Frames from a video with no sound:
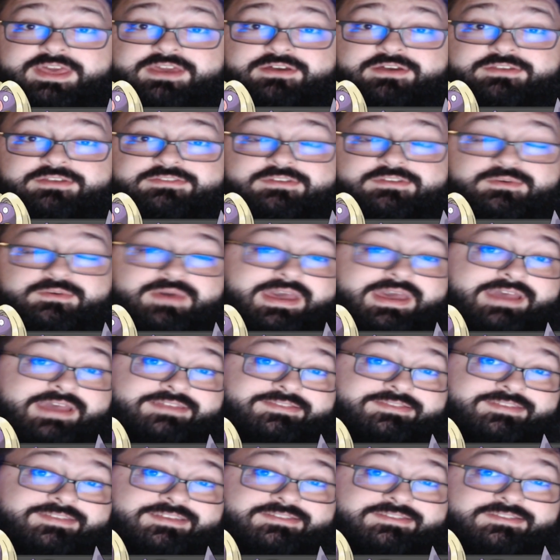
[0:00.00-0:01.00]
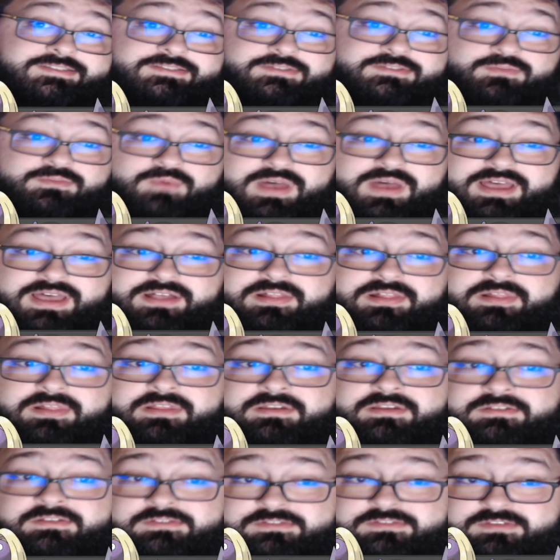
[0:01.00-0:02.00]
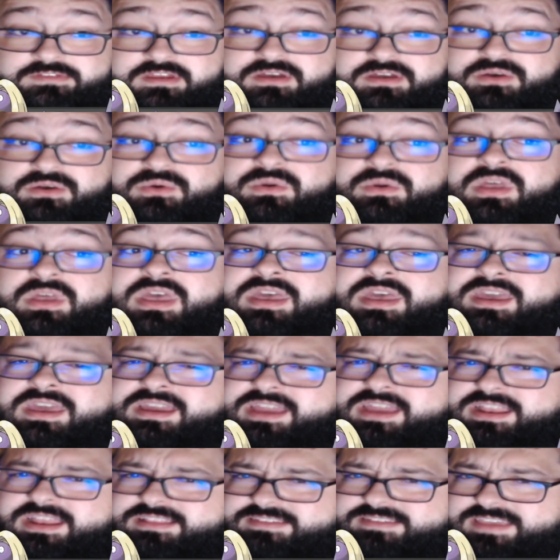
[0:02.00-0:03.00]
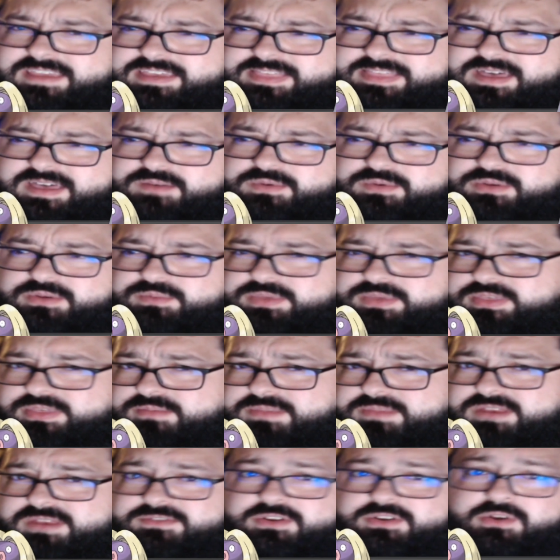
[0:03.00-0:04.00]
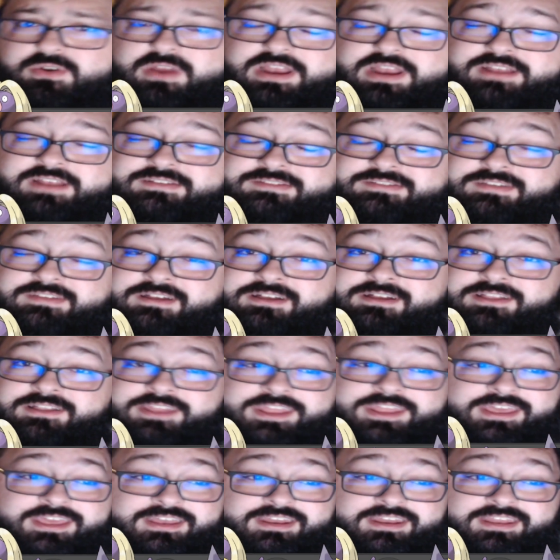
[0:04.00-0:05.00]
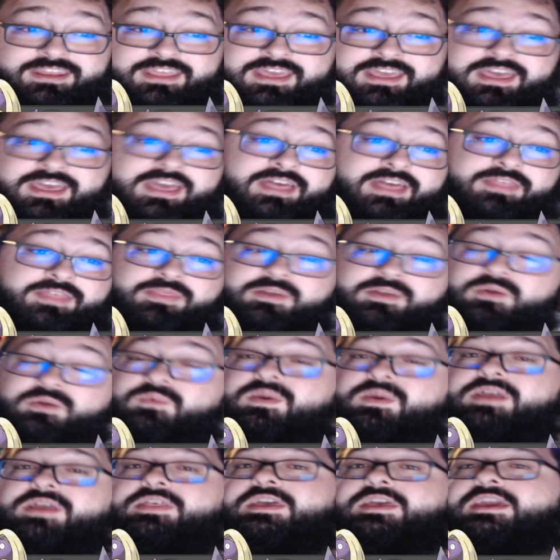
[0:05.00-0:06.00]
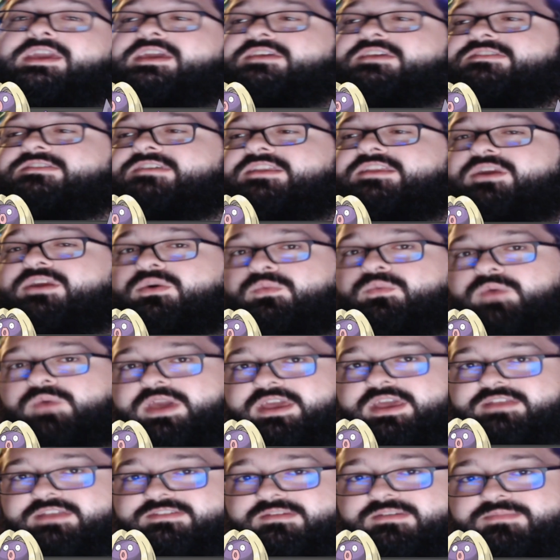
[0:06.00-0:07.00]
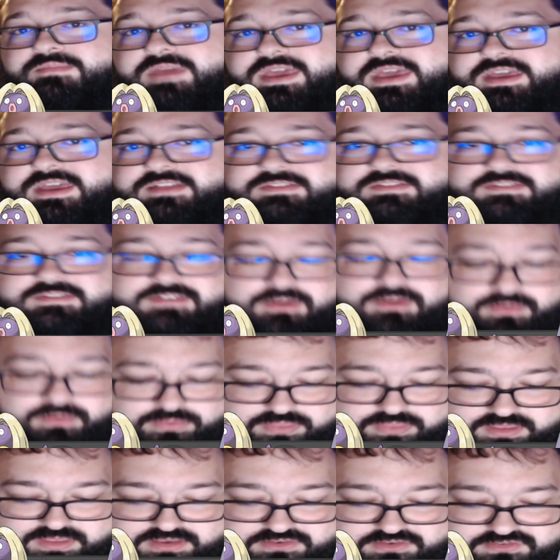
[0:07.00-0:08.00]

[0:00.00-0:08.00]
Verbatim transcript: also has these as well. So kind of take that one with a bit of a grain of salt. It there really isn't a way to make it so that